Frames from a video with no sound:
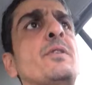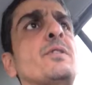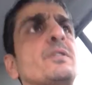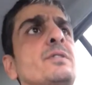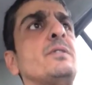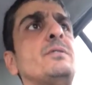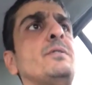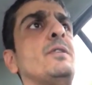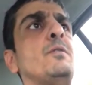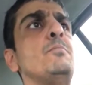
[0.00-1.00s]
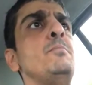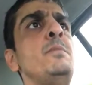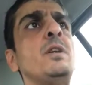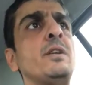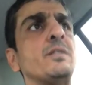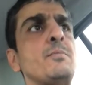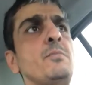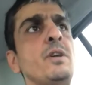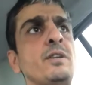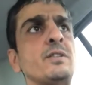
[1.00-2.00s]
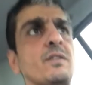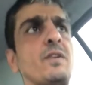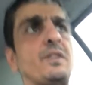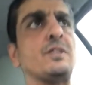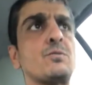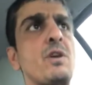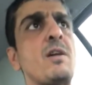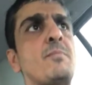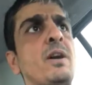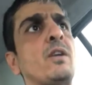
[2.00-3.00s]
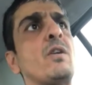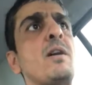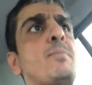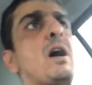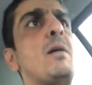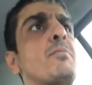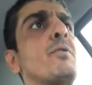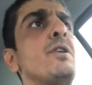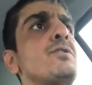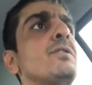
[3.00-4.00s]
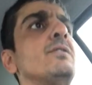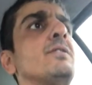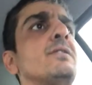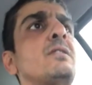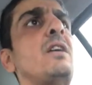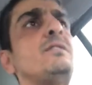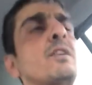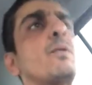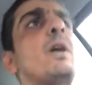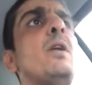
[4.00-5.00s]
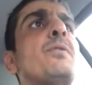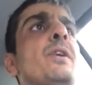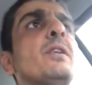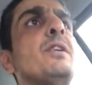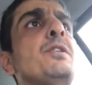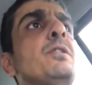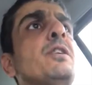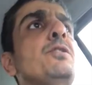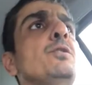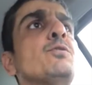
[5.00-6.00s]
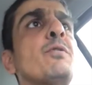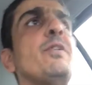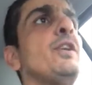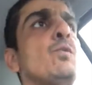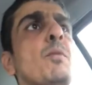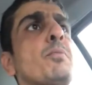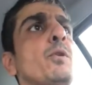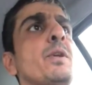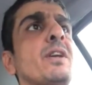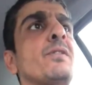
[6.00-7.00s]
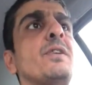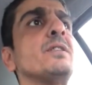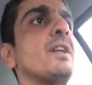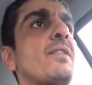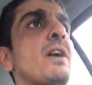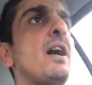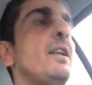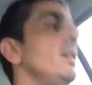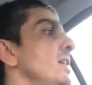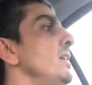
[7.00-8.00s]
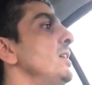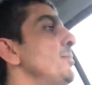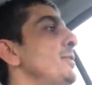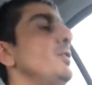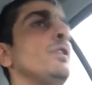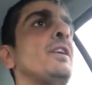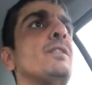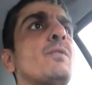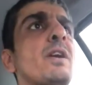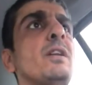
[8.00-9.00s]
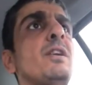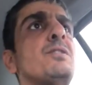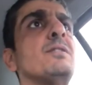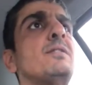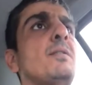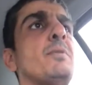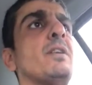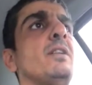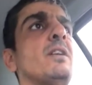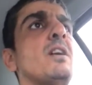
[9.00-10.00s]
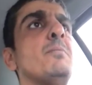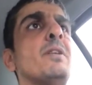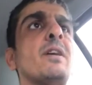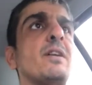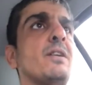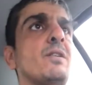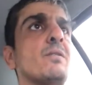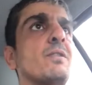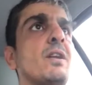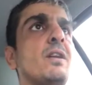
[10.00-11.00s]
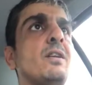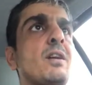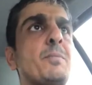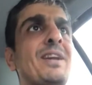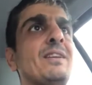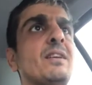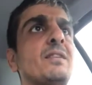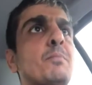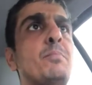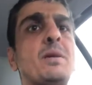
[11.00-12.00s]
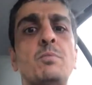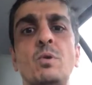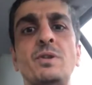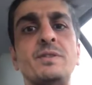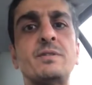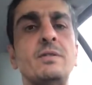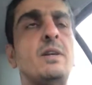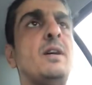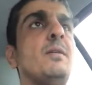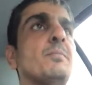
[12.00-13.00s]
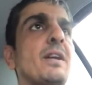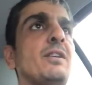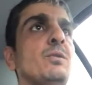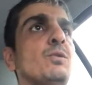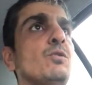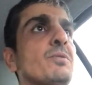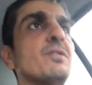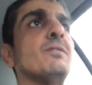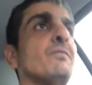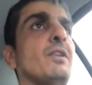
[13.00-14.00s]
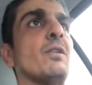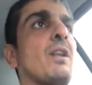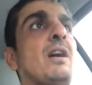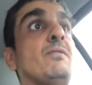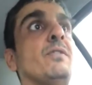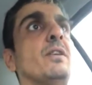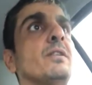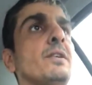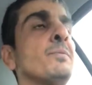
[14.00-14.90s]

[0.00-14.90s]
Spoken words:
There's, millions and millions of these grandma and grandpa operations and sites that are out there that you can use for video uploading and things like that. But, the regulations typically come in, come and get, the big boys, like YouTube and, Cloudflare.